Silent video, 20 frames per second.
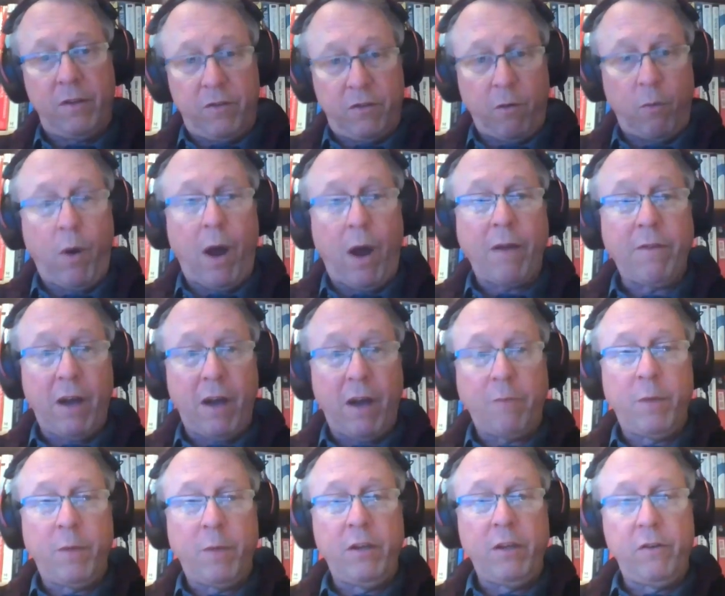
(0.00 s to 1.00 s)
so I,
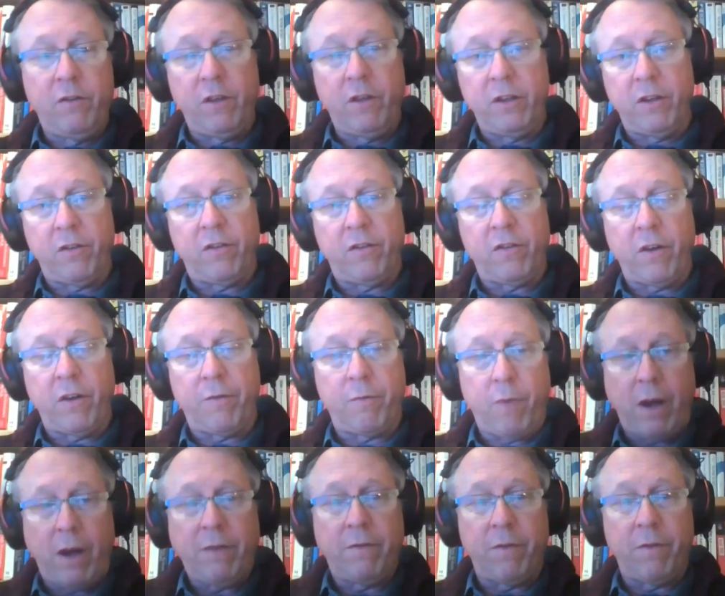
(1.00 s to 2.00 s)
I've been using this stuff
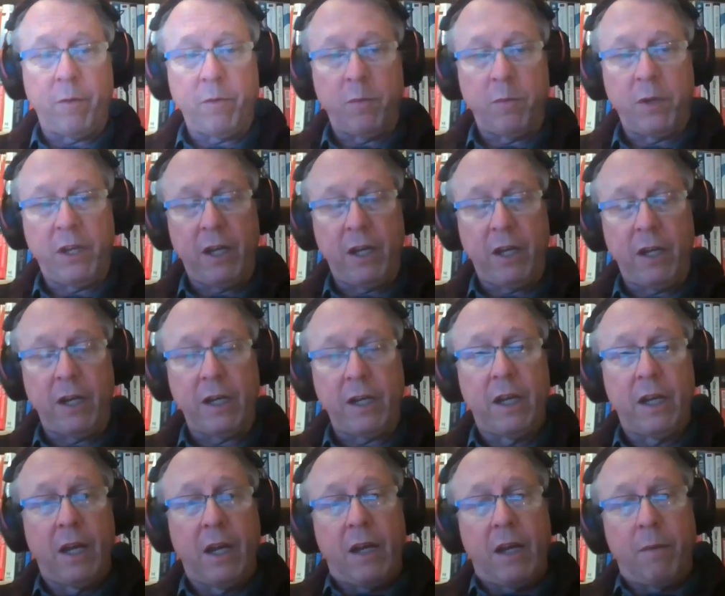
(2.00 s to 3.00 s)
right from the beginning.
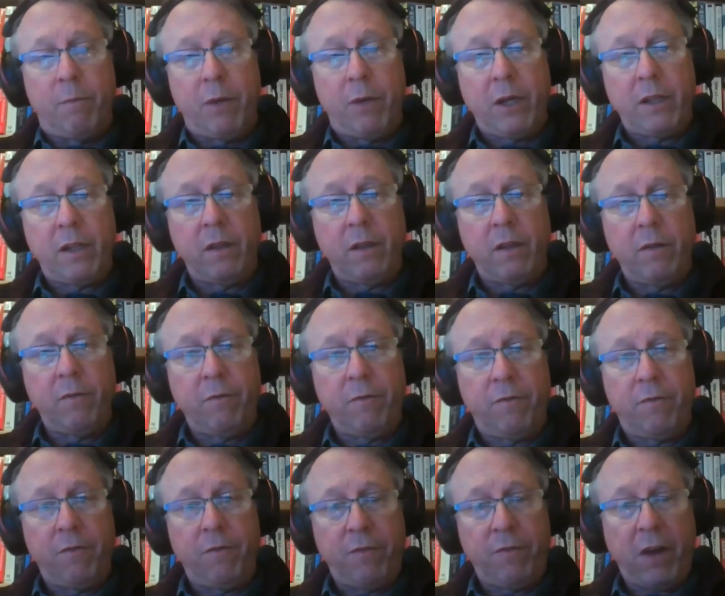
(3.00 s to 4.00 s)
But
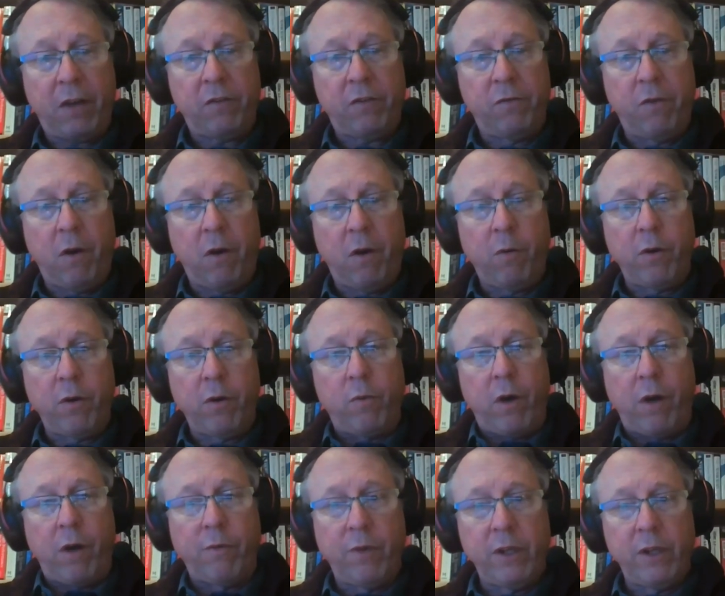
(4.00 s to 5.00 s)
fast forward
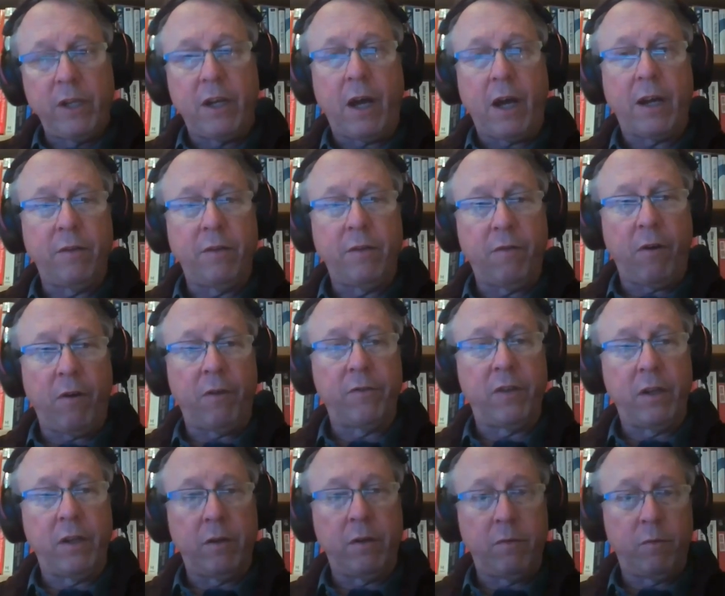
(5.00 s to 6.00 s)
where i really got
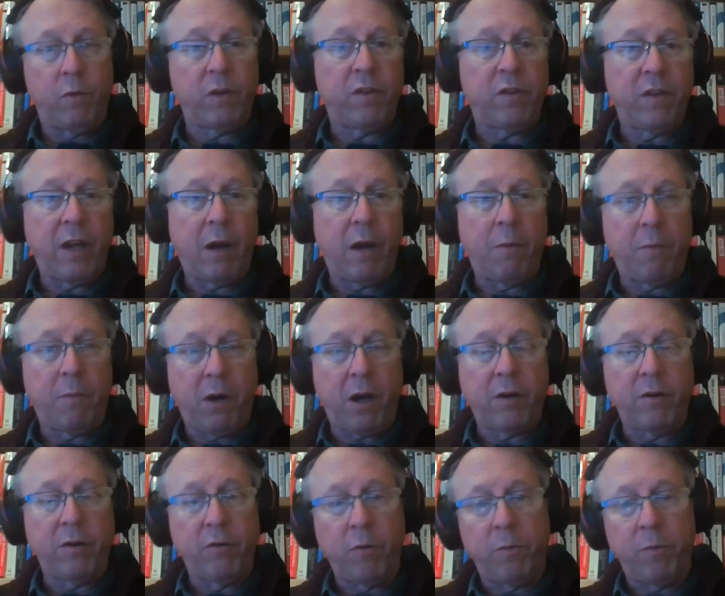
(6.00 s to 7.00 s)
involved in what's now
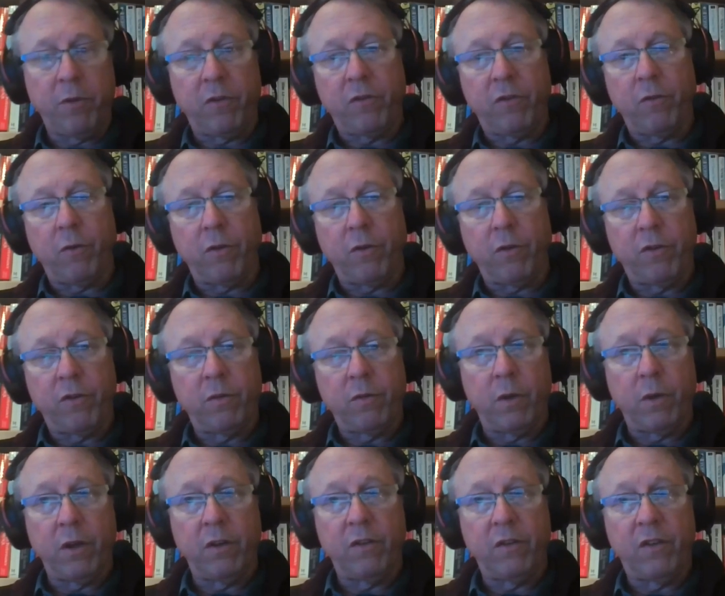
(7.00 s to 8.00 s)
modern open source
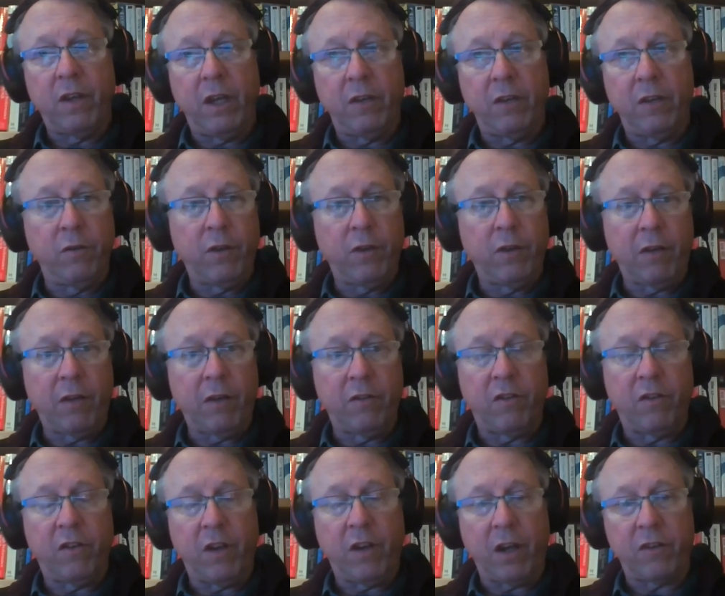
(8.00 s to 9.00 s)
was in
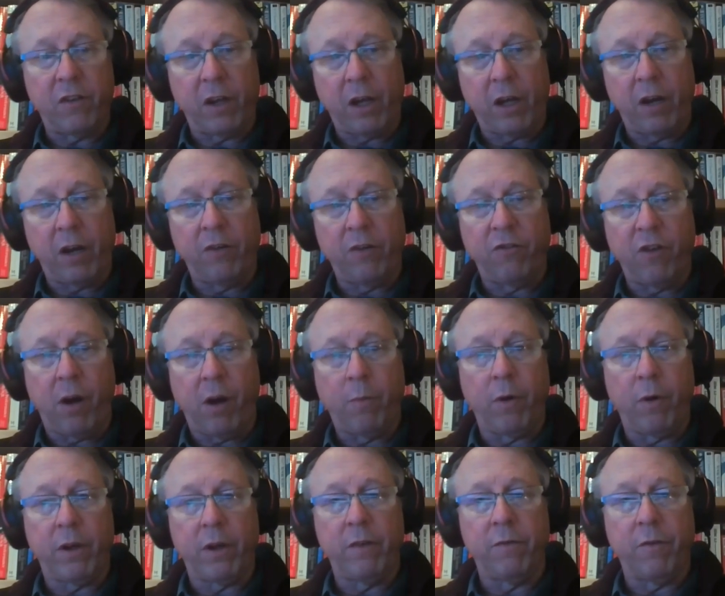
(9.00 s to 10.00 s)
2006 i got a job
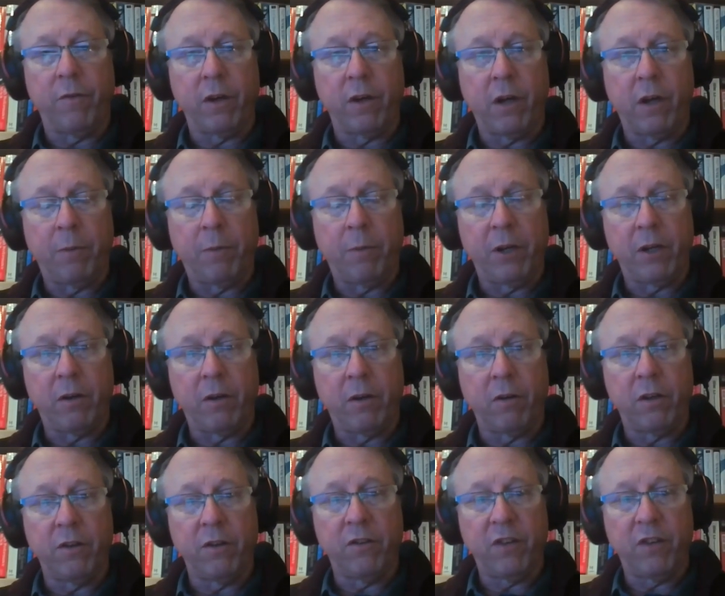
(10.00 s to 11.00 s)
working for a company
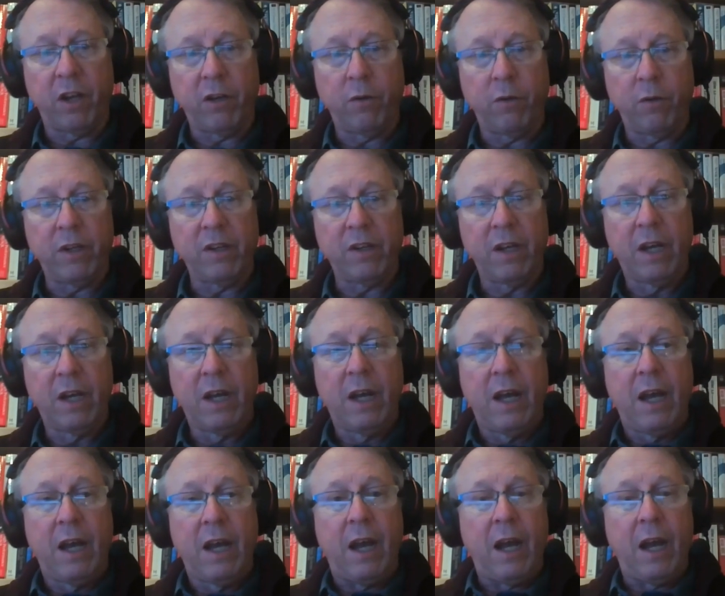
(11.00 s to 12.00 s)
called Continuent
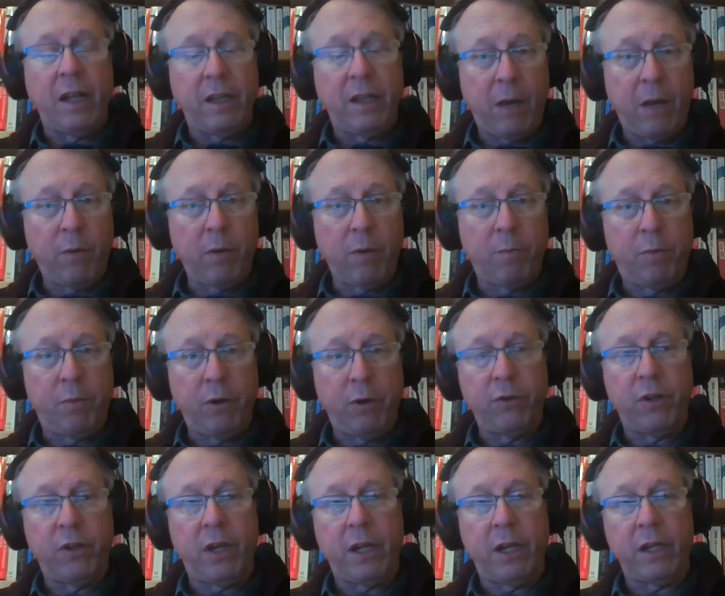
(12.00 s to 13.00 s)
and they were
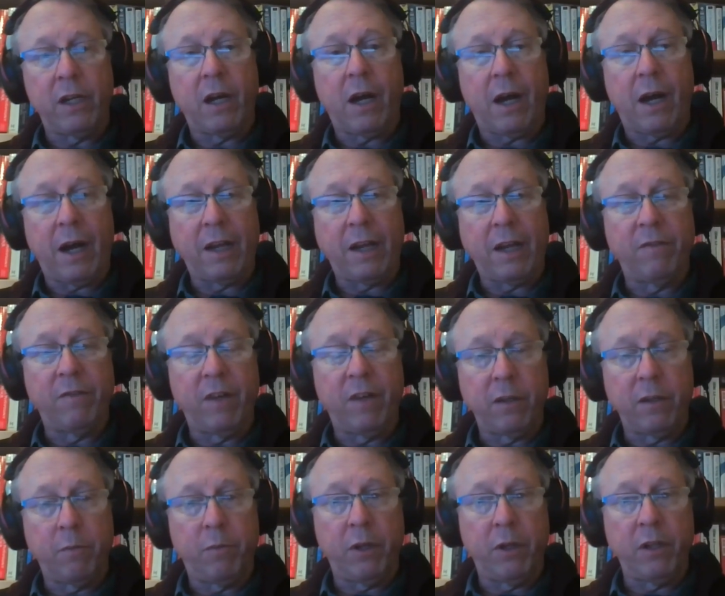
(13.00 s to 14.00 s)
building high
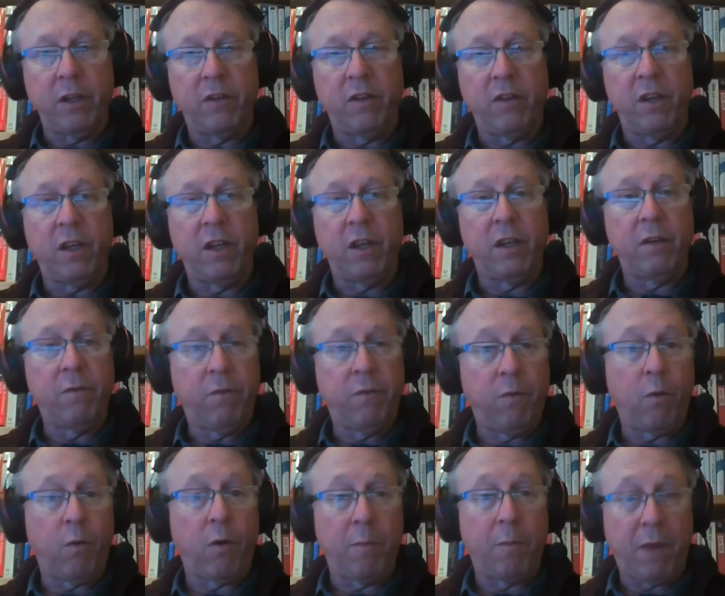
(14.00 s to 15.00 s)
availability
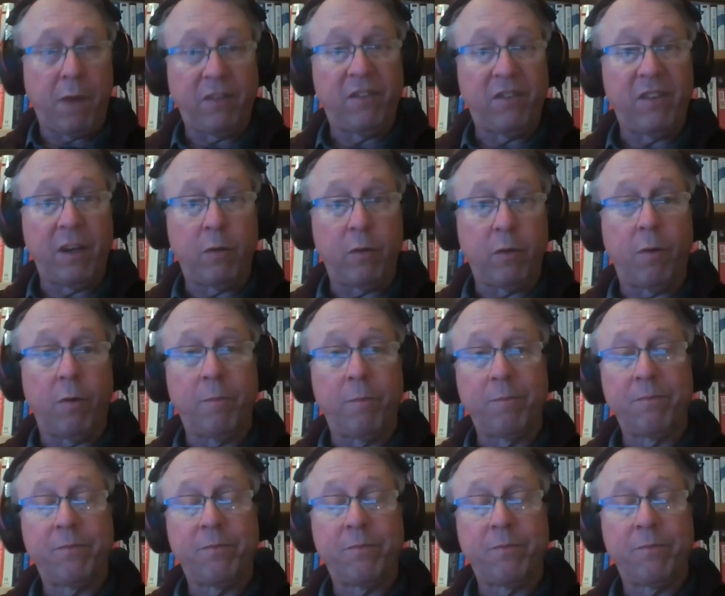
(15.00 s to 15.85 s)
for mysql